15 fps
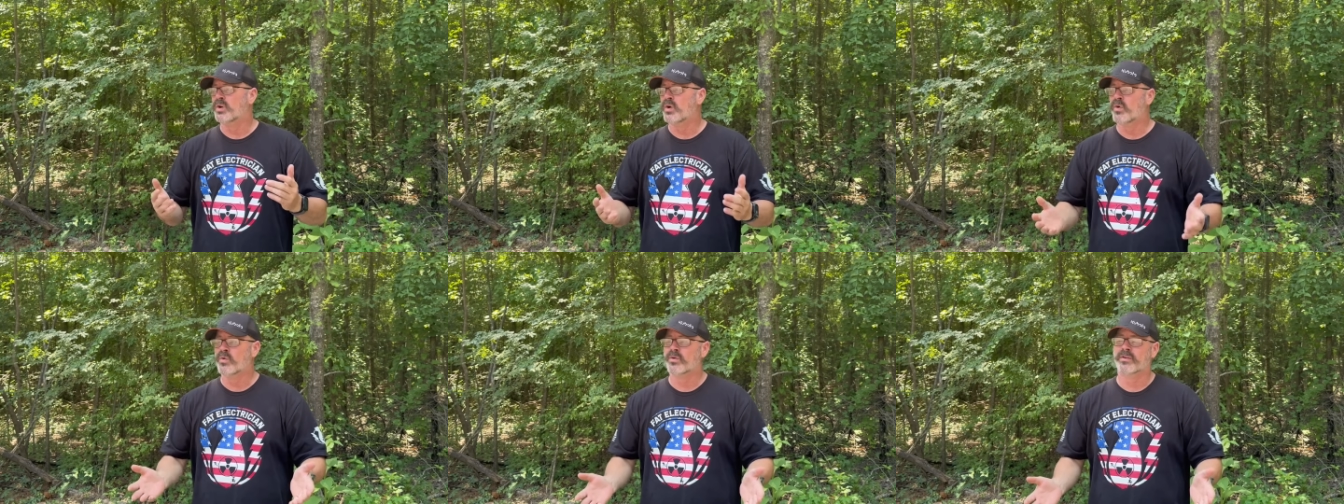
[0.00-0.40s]

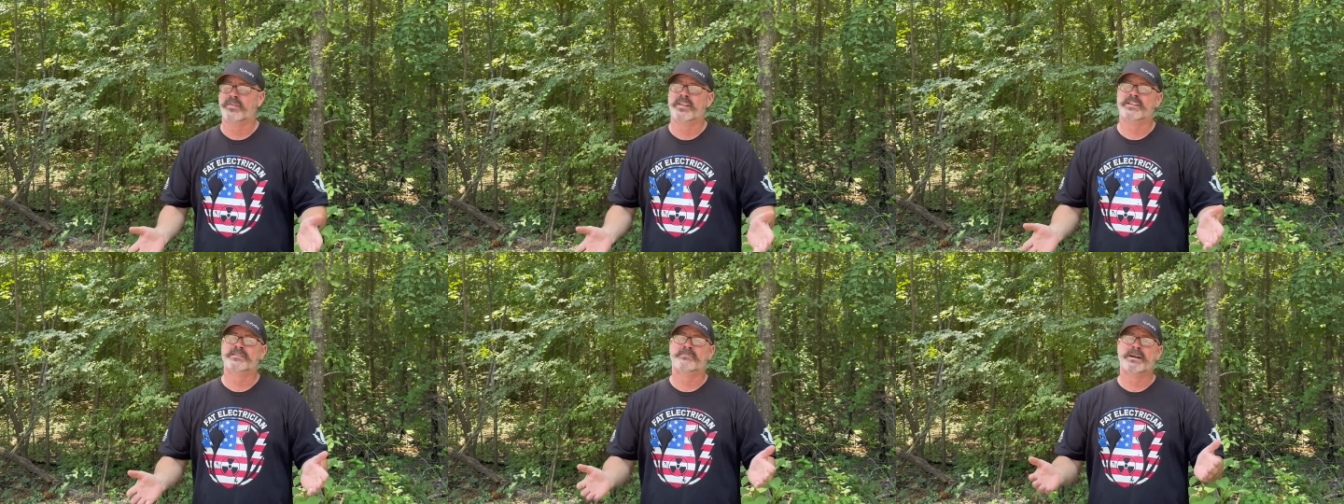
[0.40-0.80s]
or
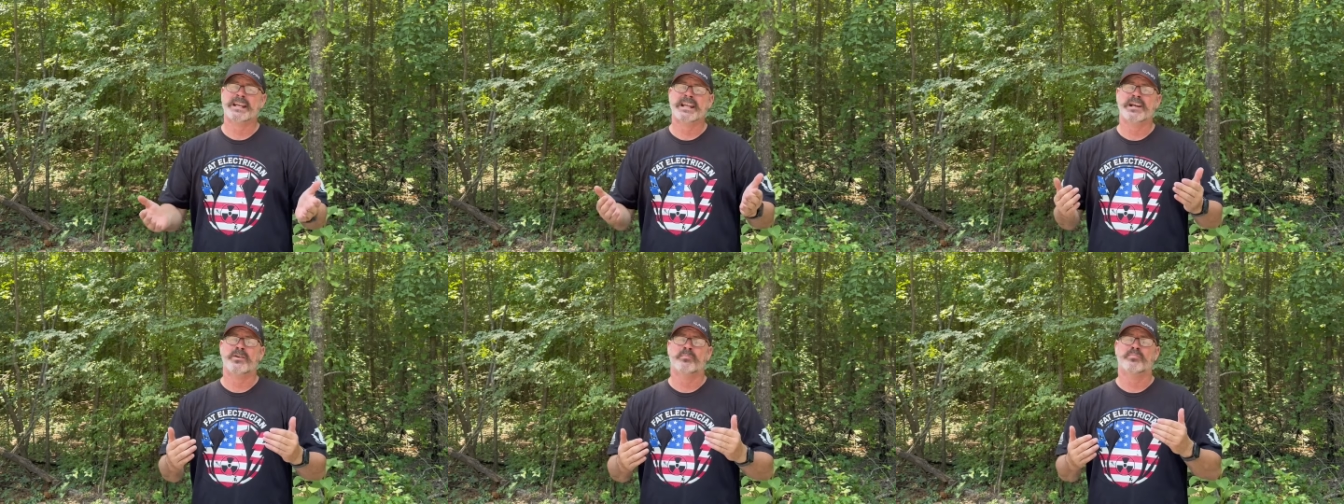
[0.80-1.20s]
this
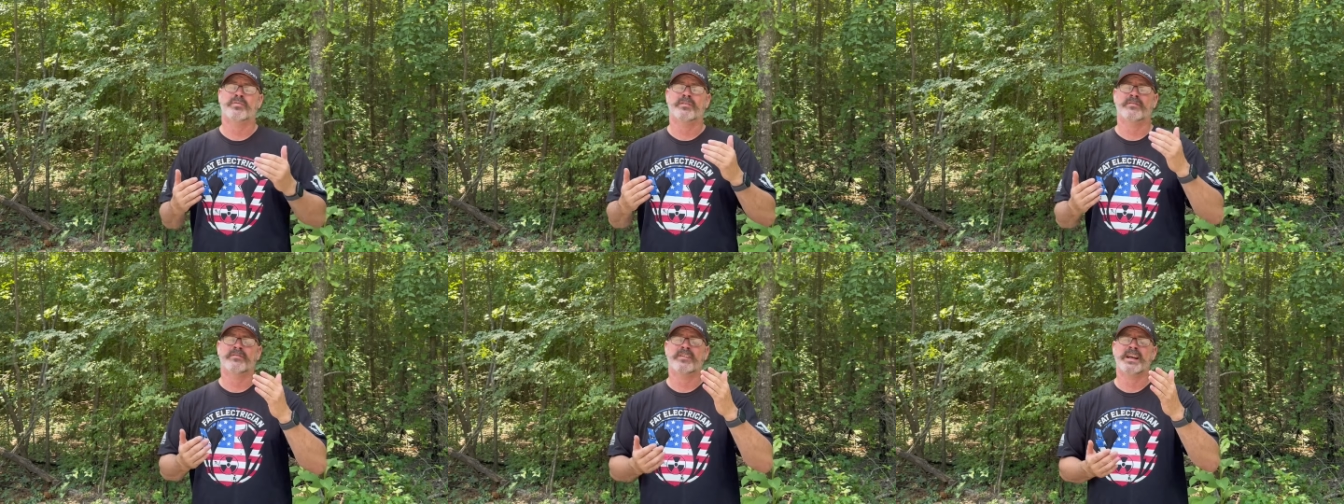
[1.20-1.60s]
might help
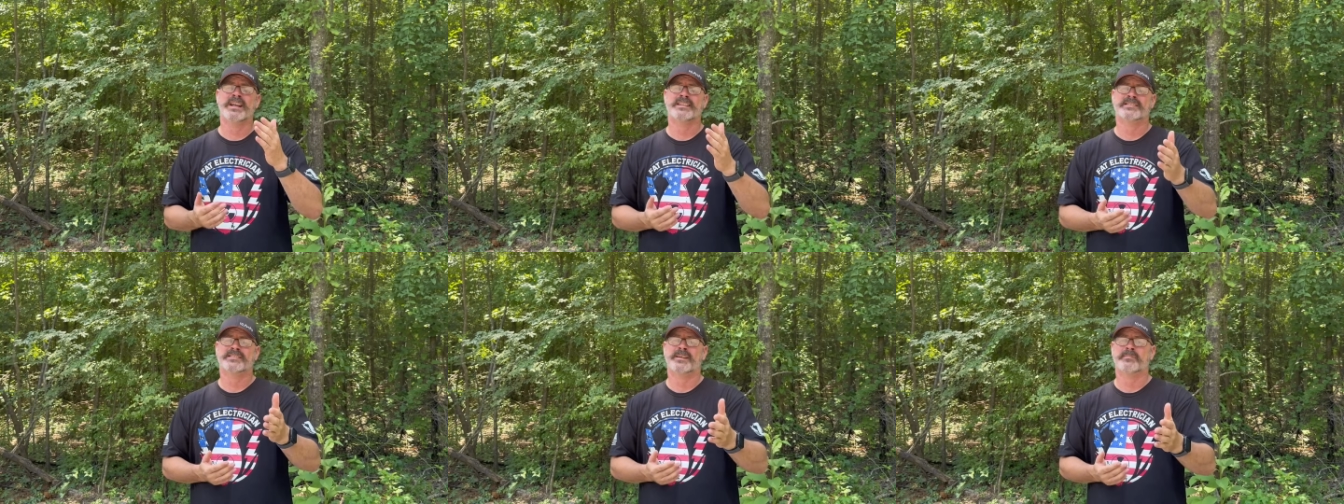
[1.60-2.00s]

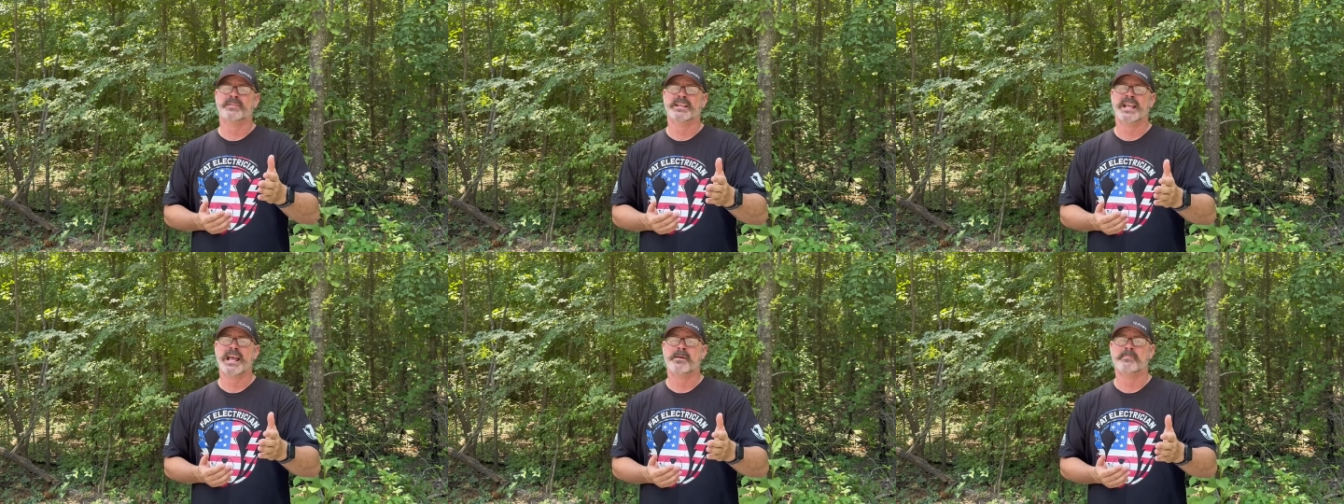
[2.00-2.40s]
prevent
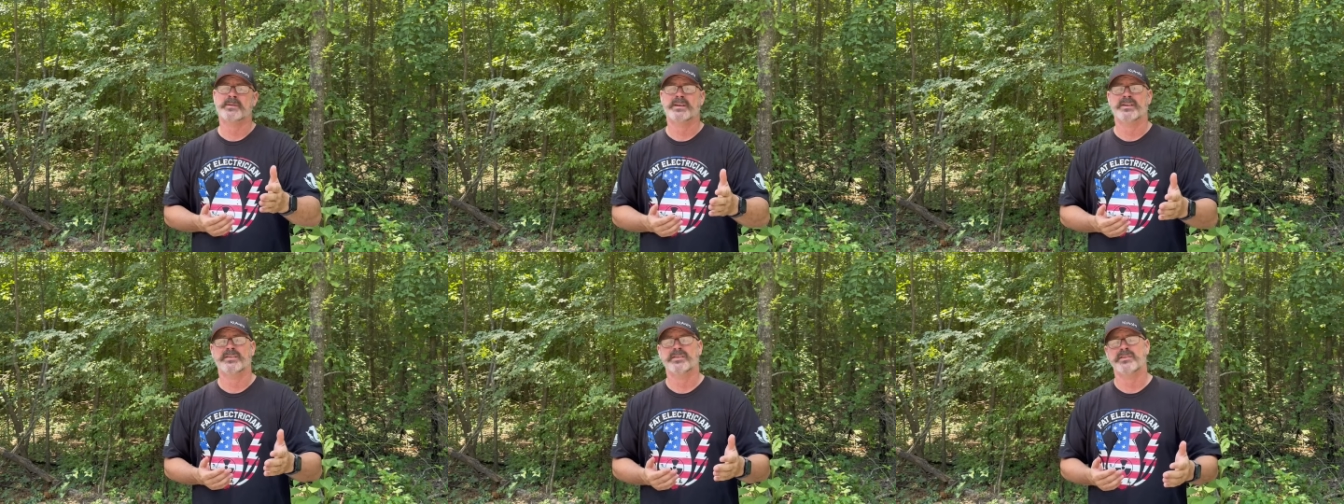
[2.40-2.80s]
something
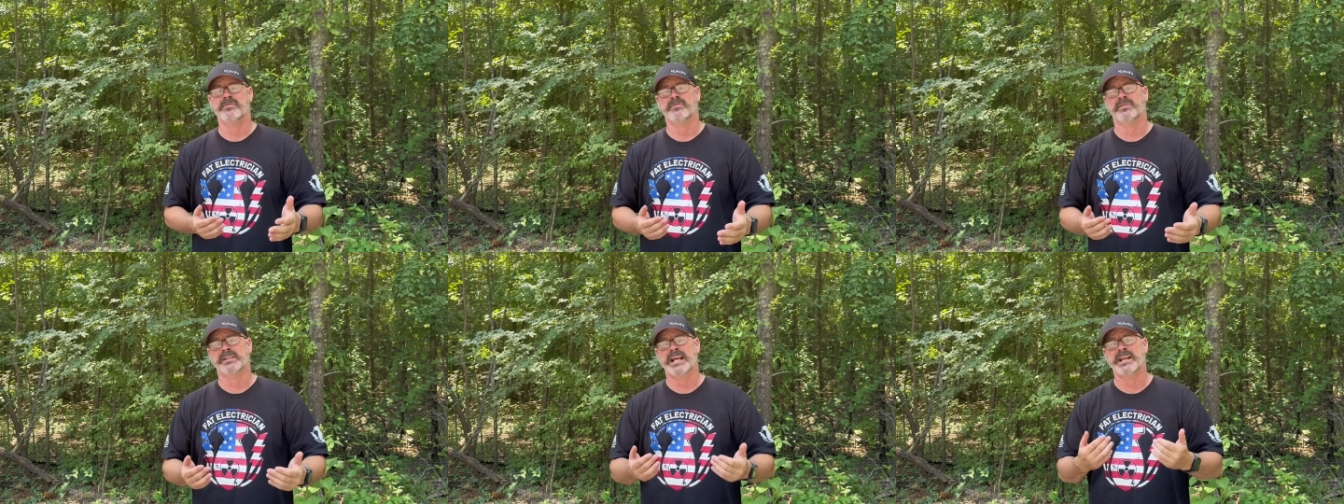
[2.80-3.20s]
happening to
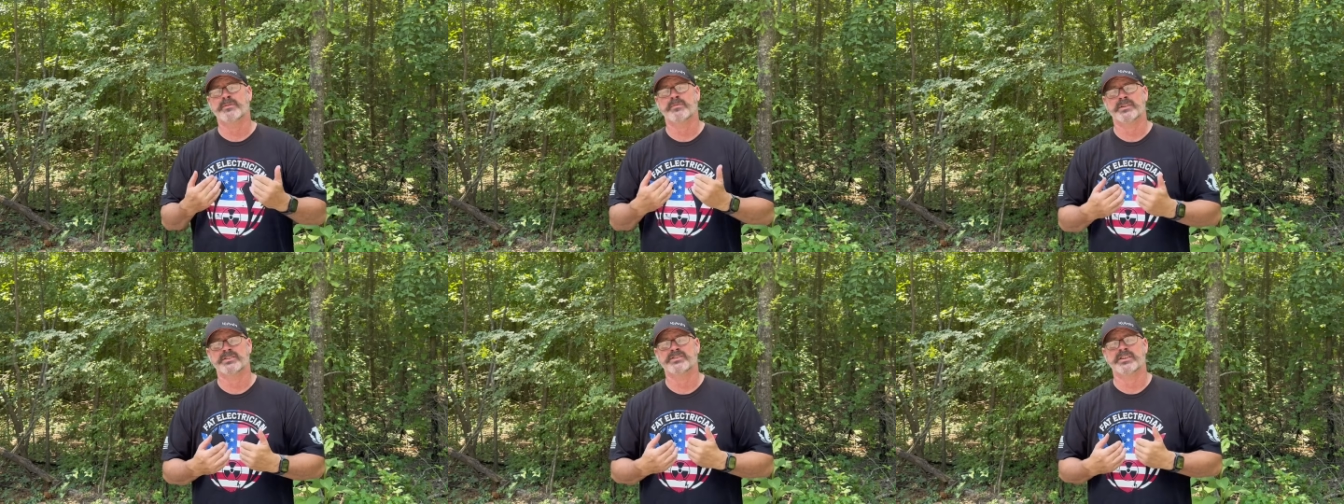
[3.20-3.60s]
you like
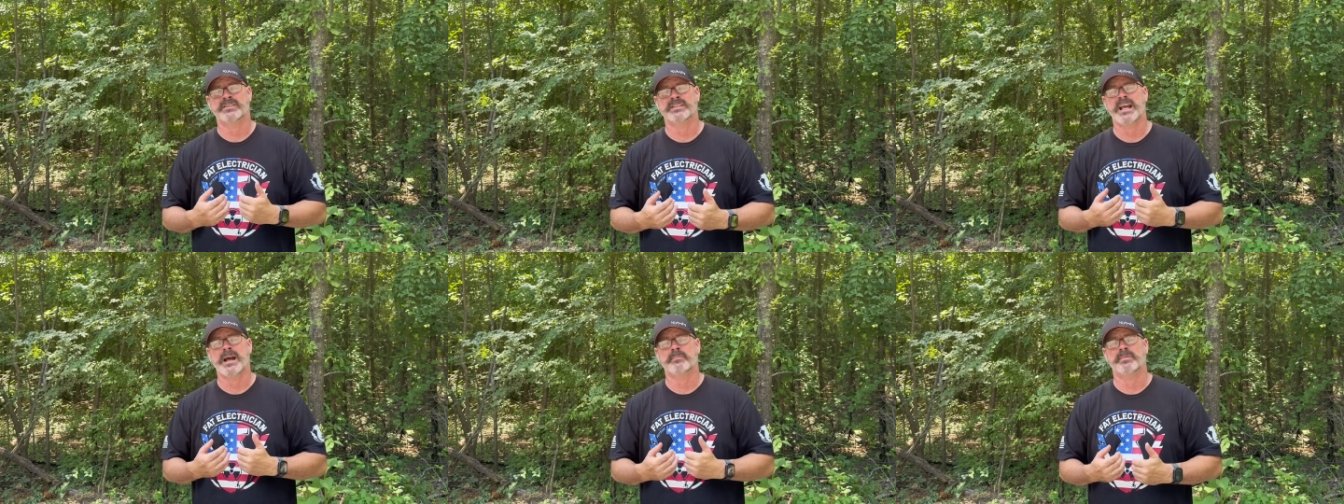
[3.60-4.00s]
what
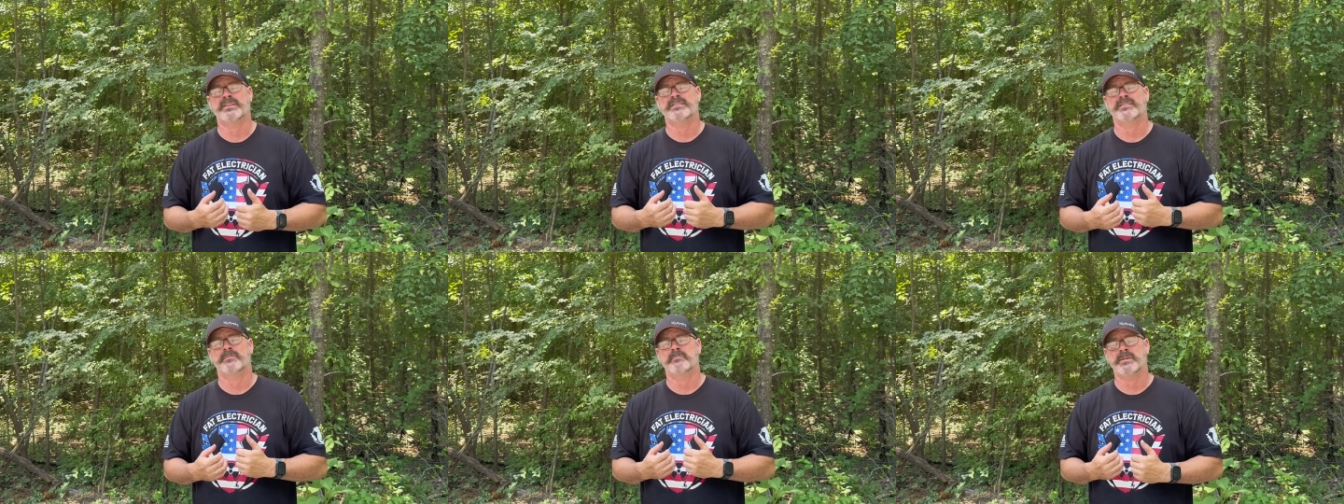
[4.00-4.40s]
just
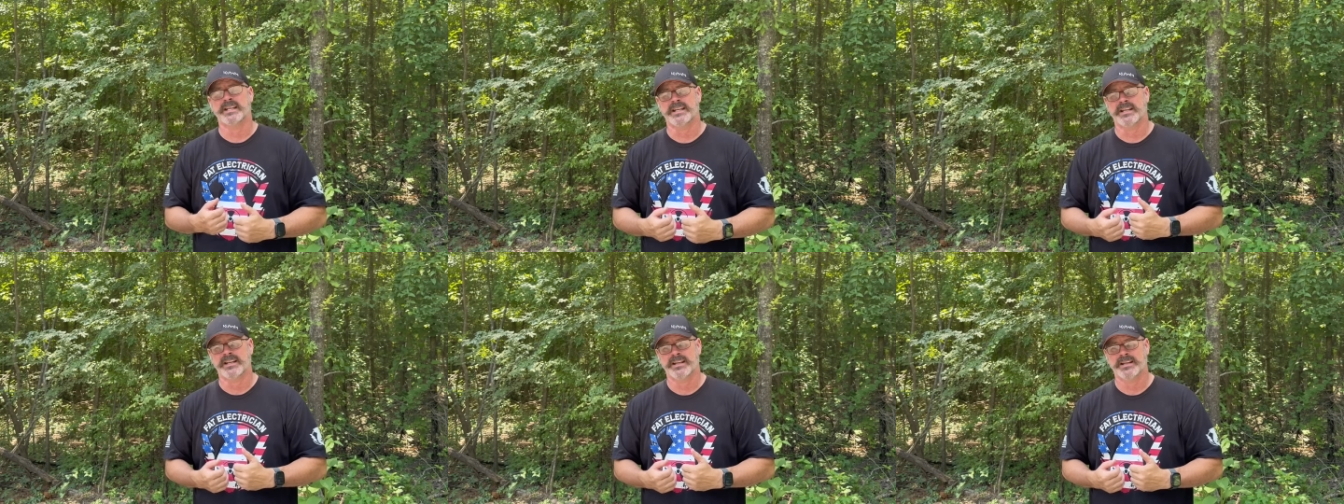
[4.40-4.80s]
happened to
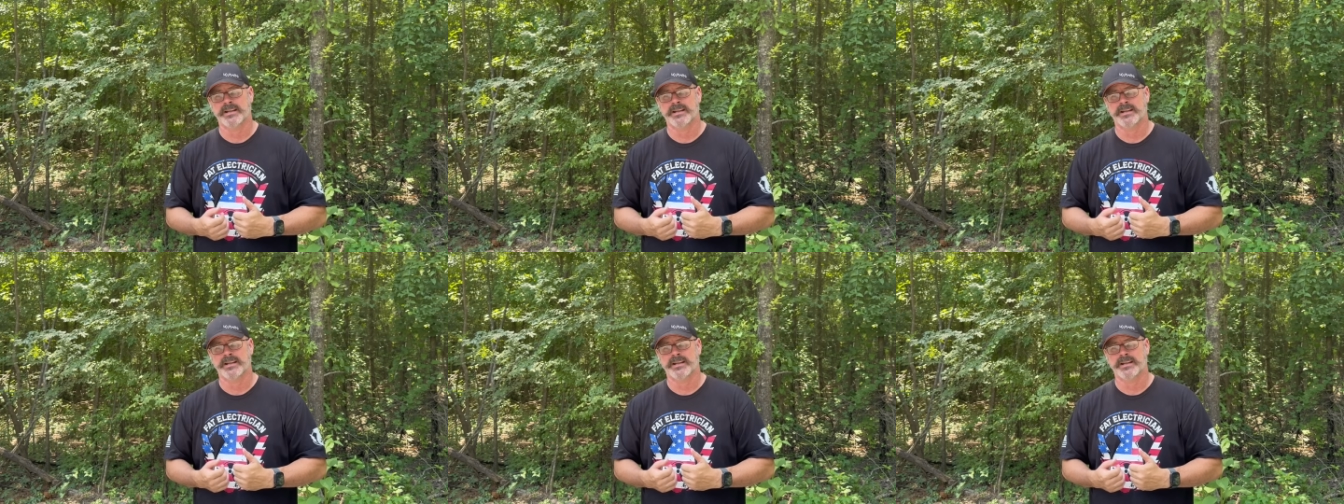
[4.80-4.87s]
me.